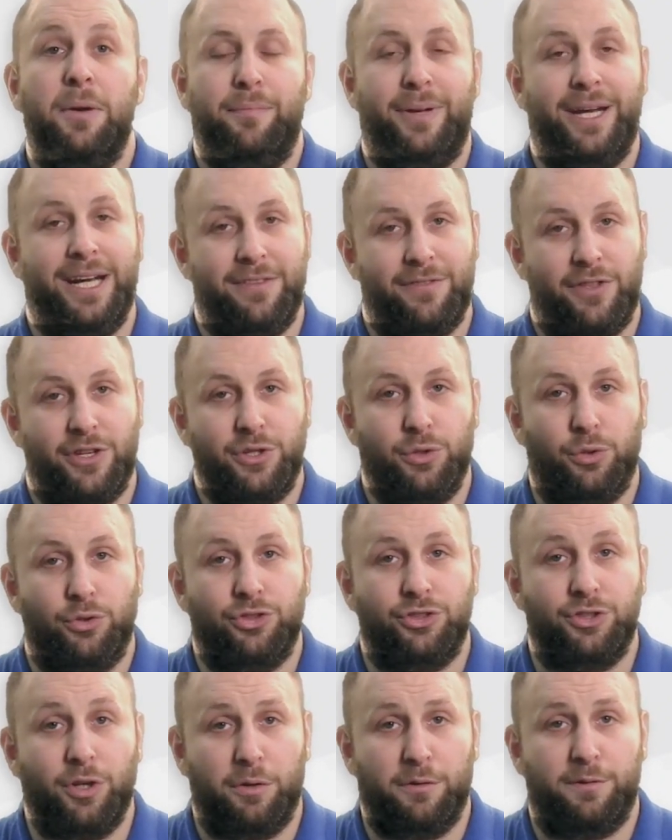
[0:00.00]
meaning that your
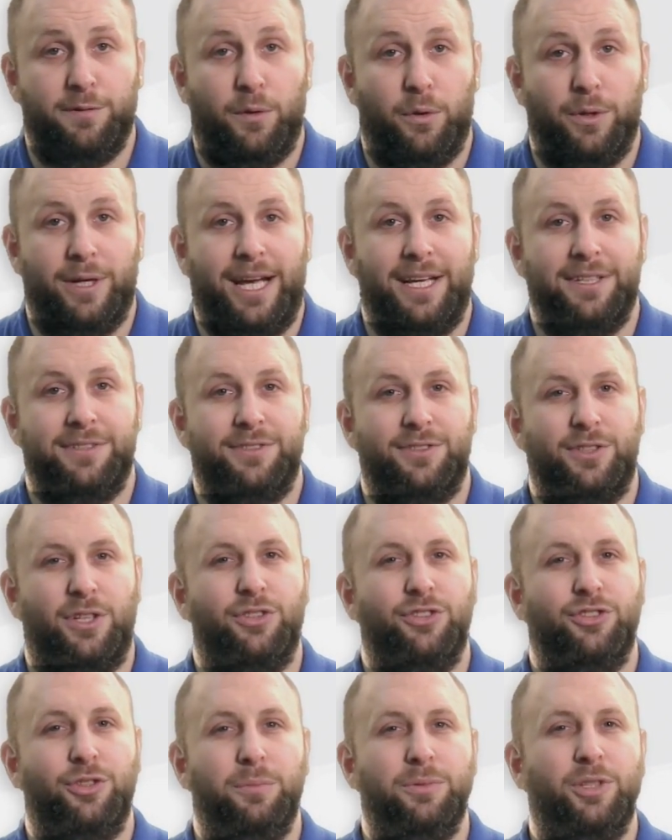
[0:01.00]
stock forecasts are
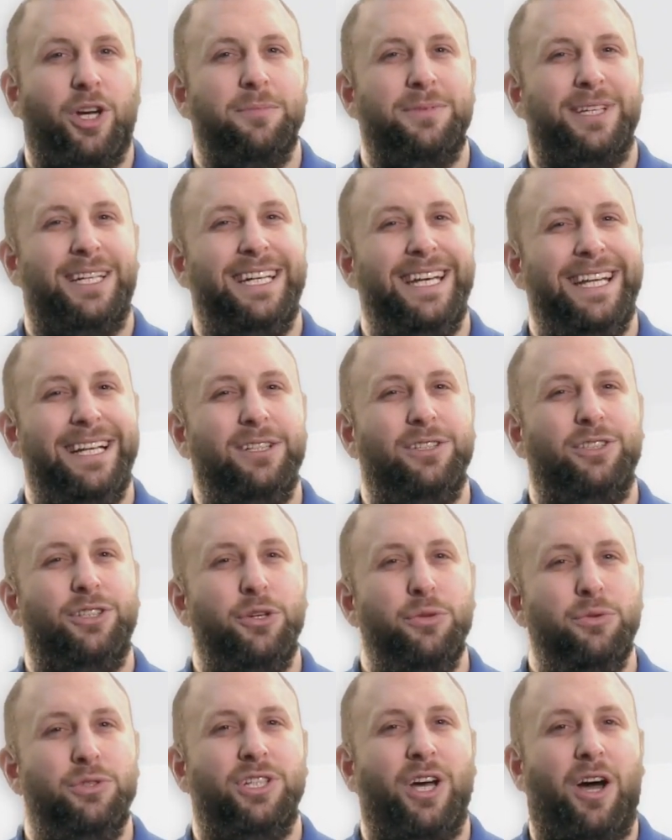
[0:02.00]
sometimes a little
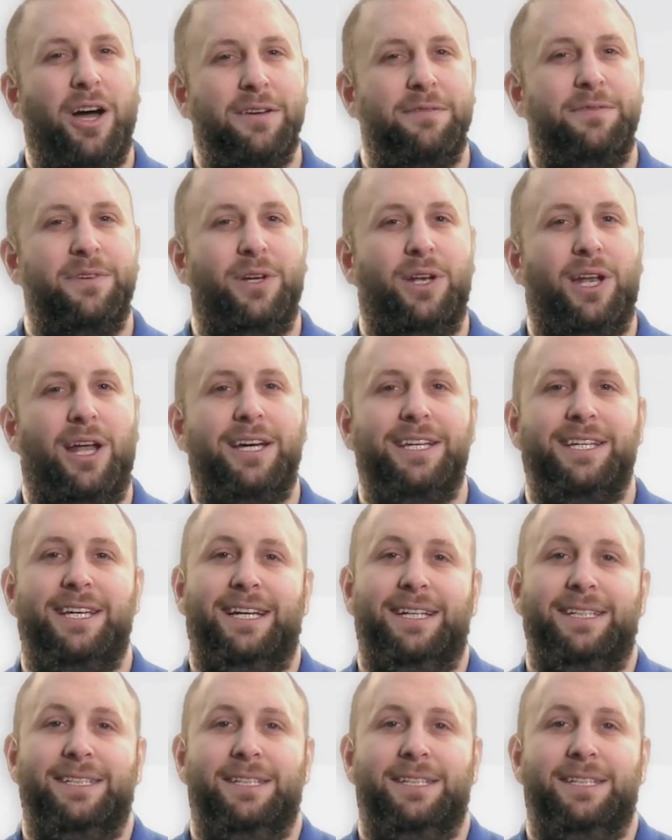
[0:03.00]
too tight for your liking.